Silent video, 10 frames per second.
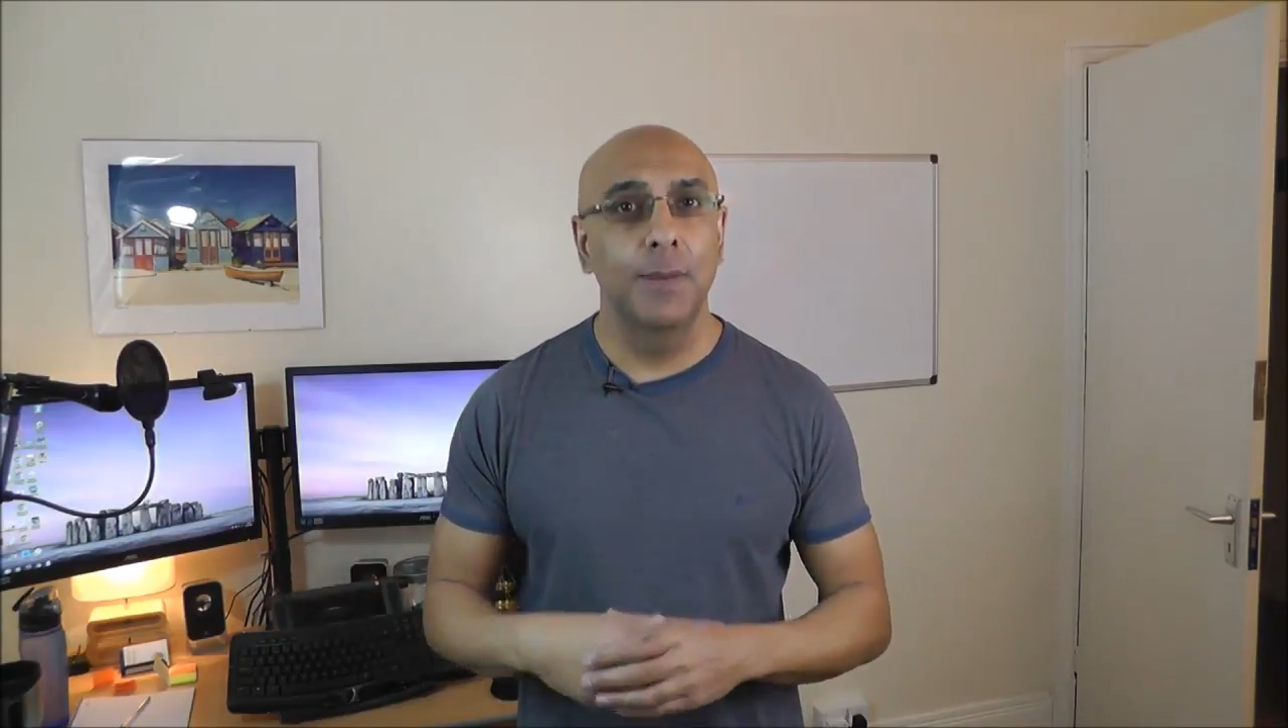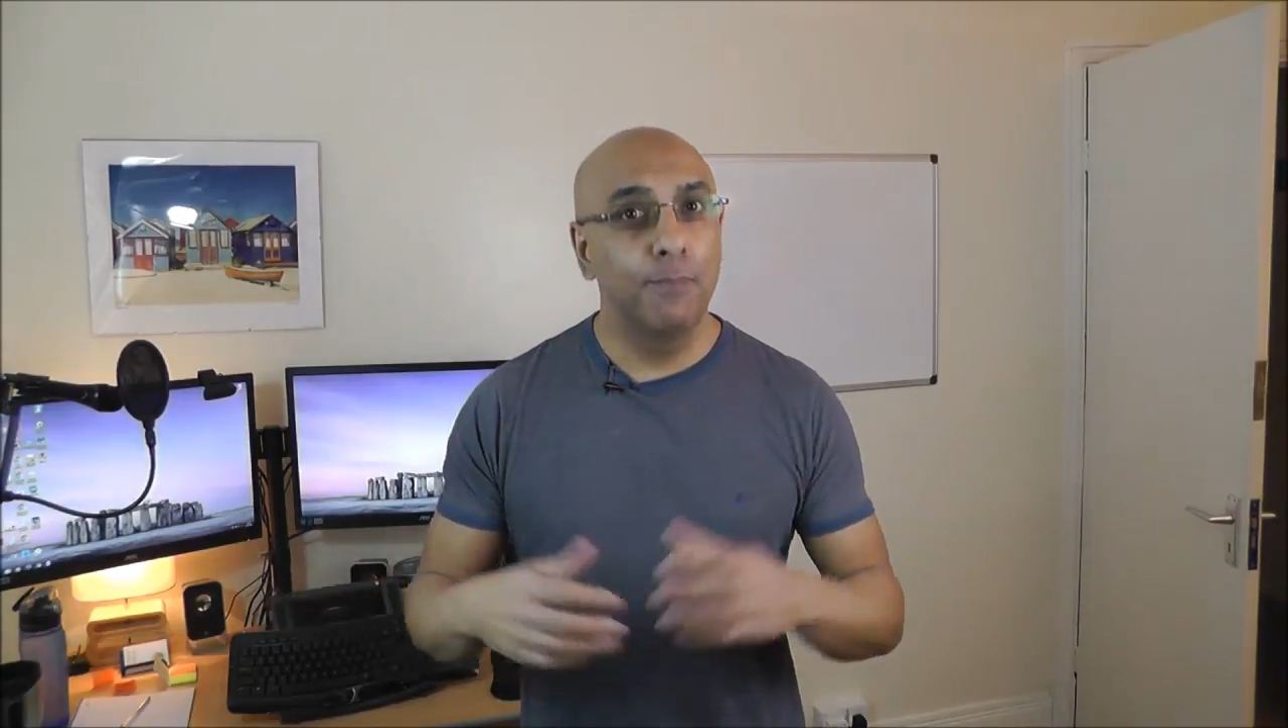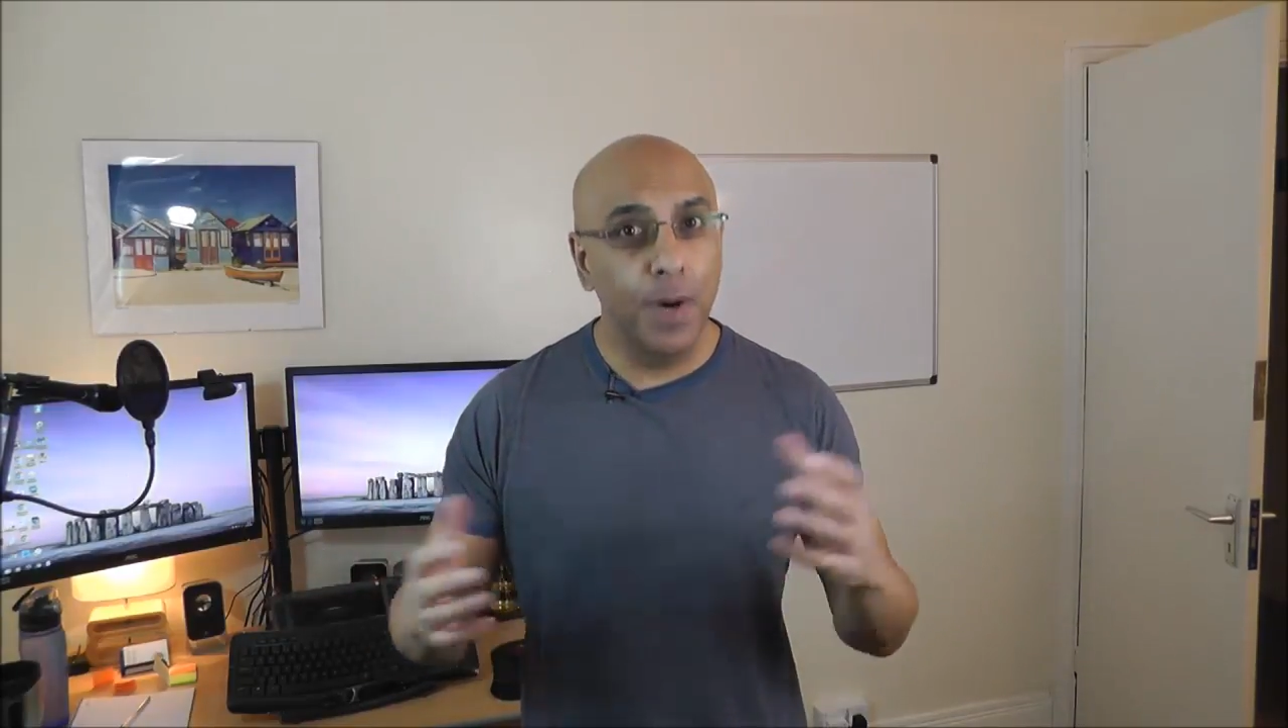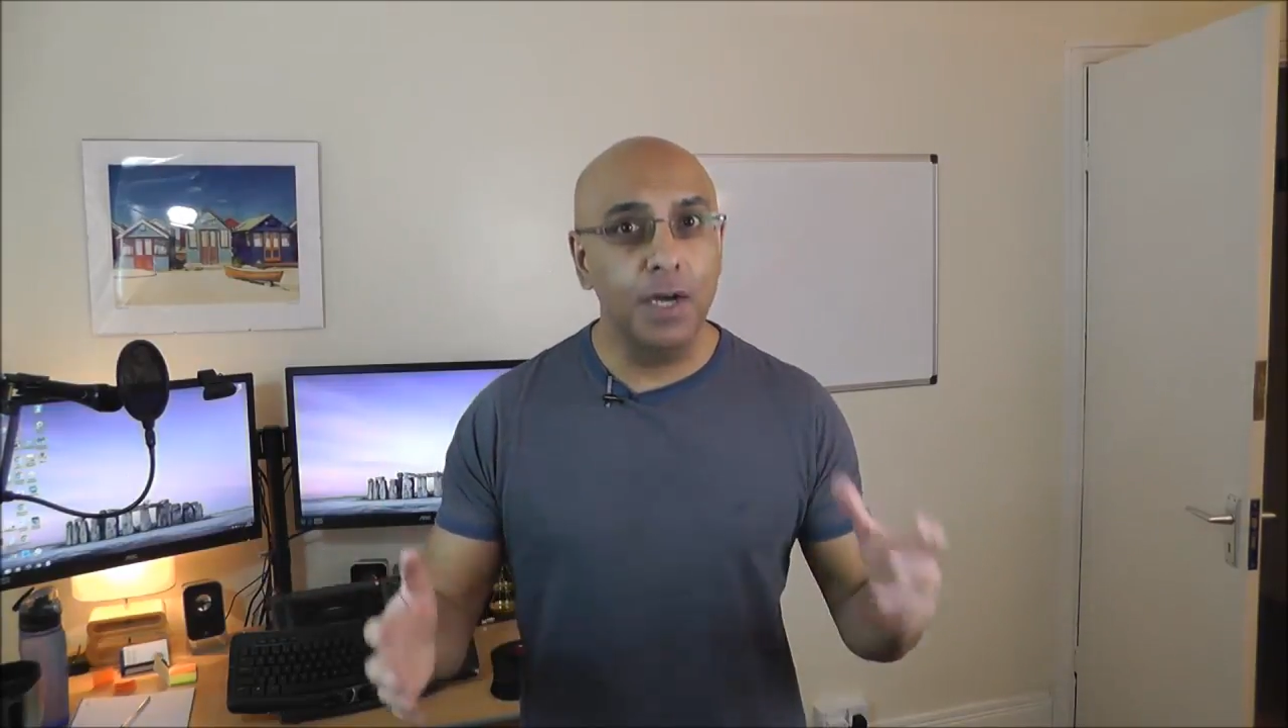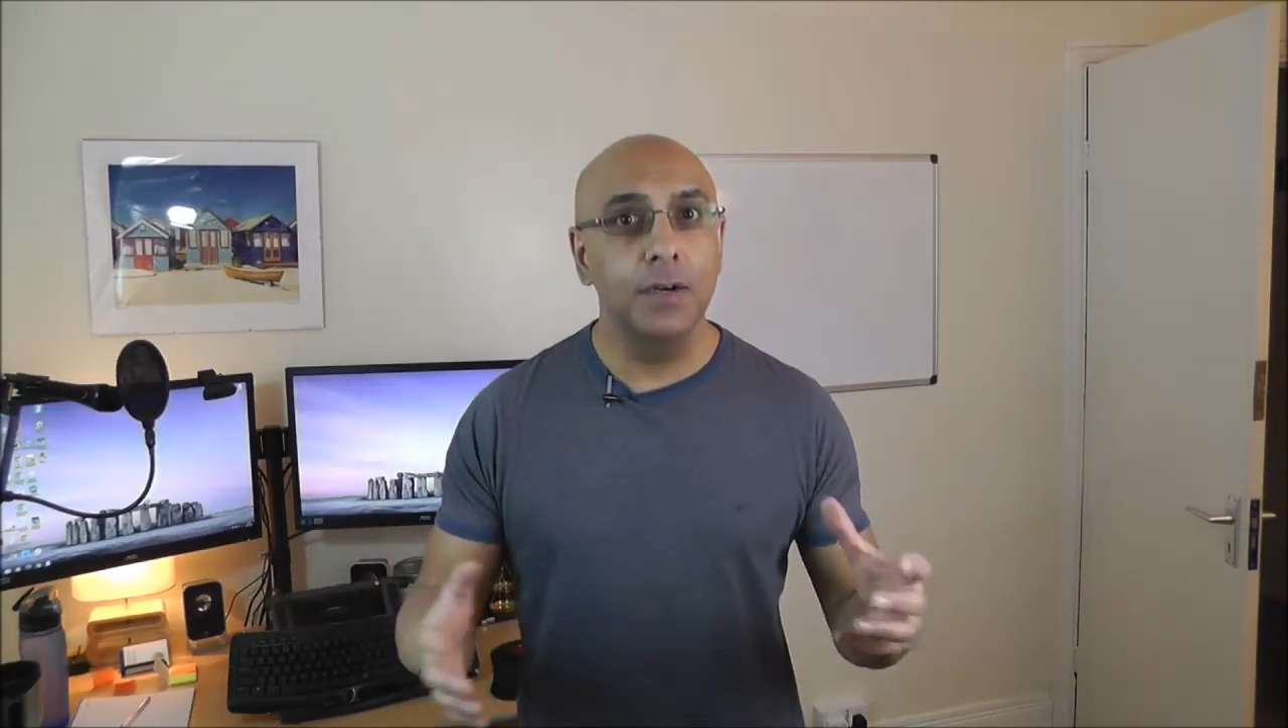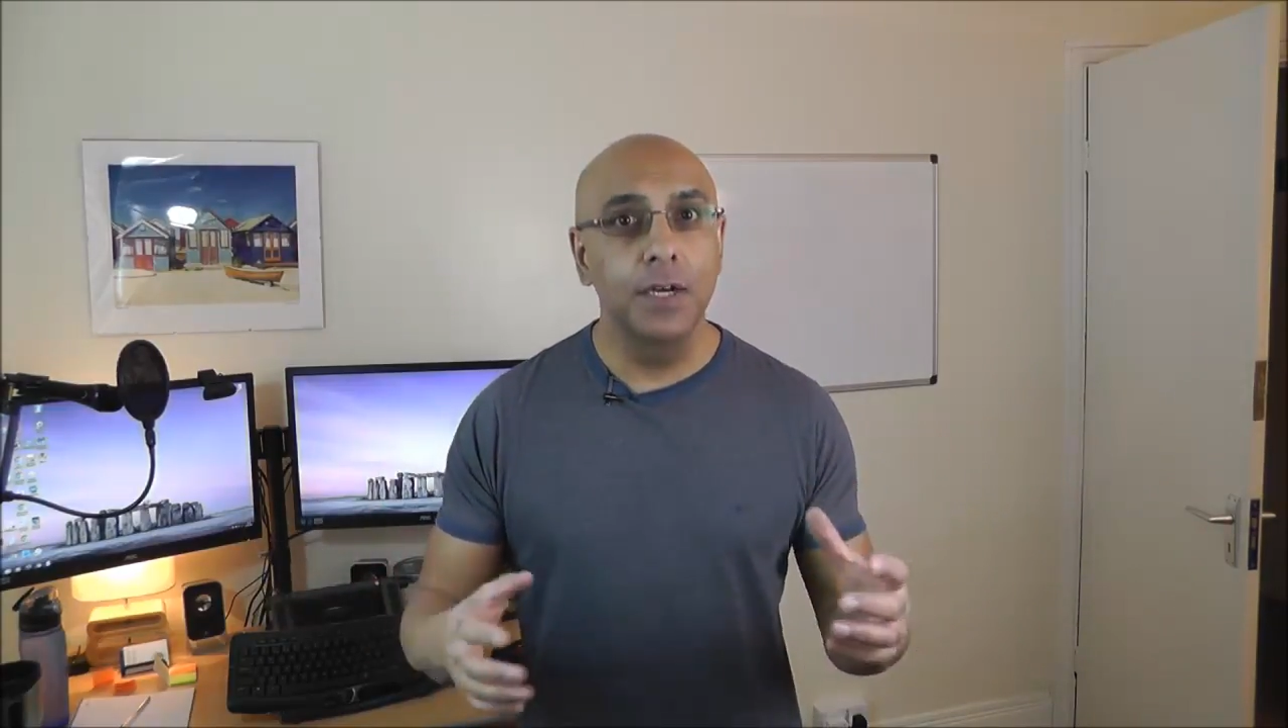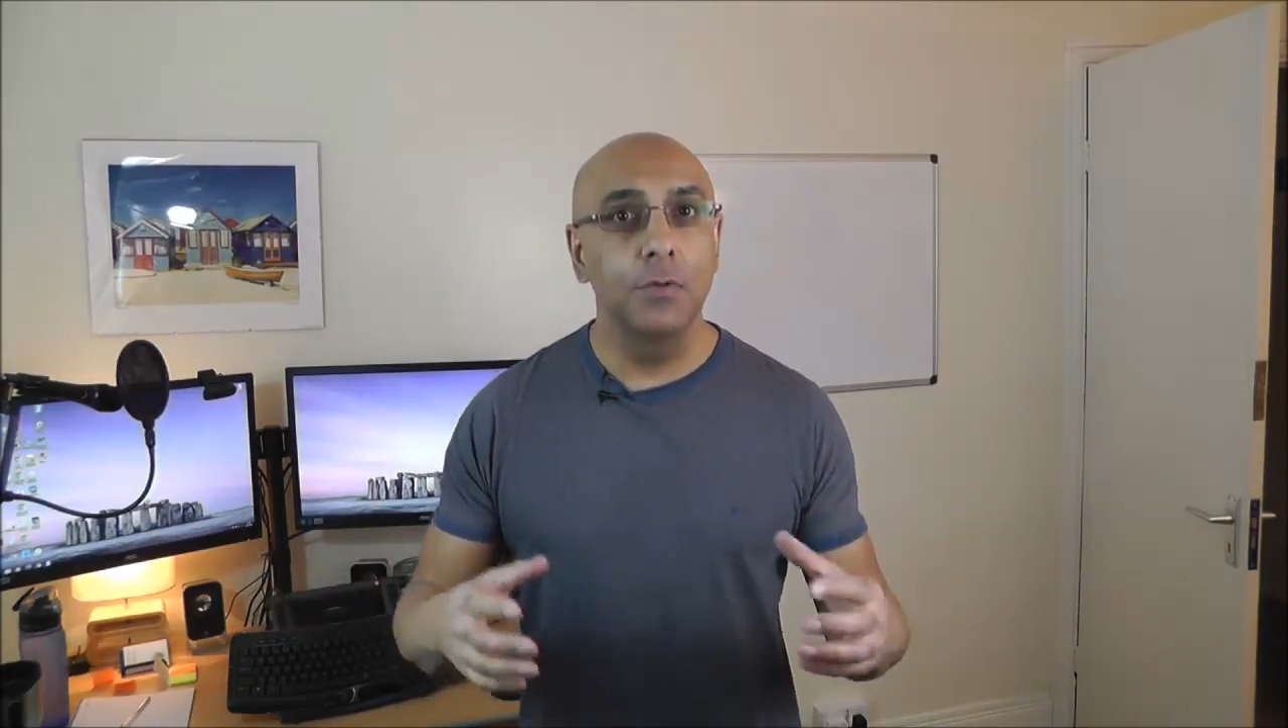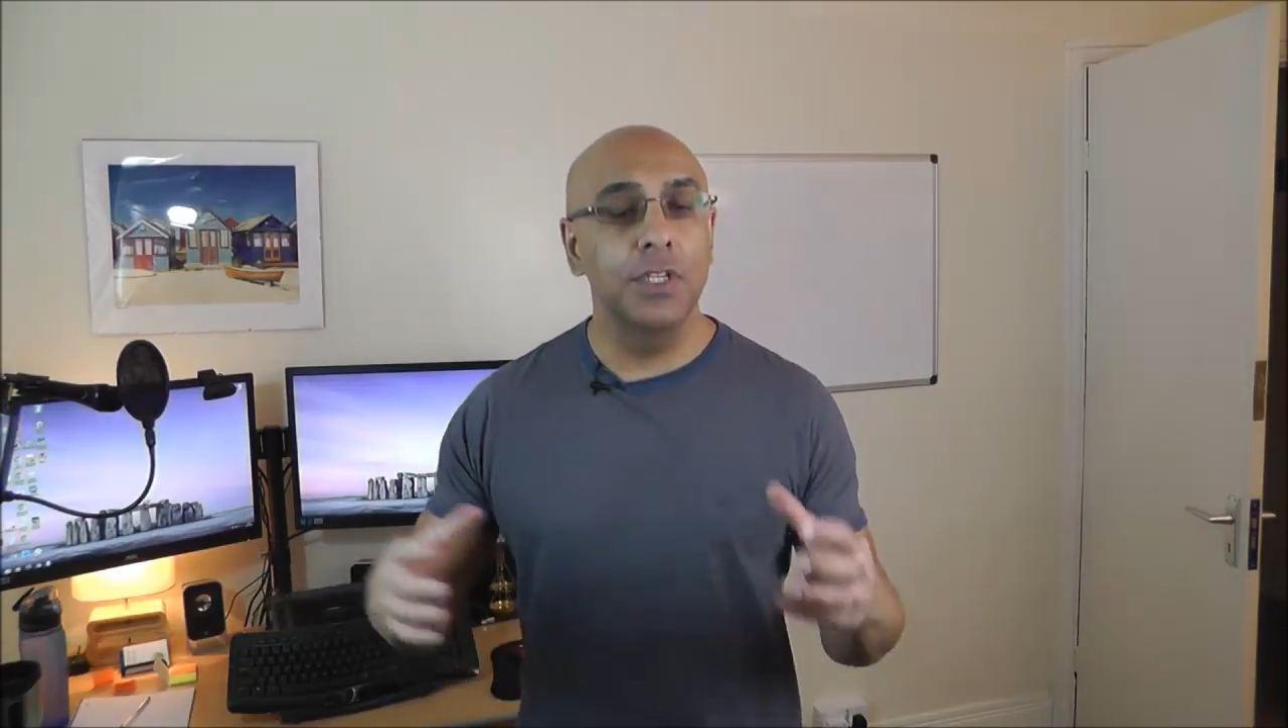But we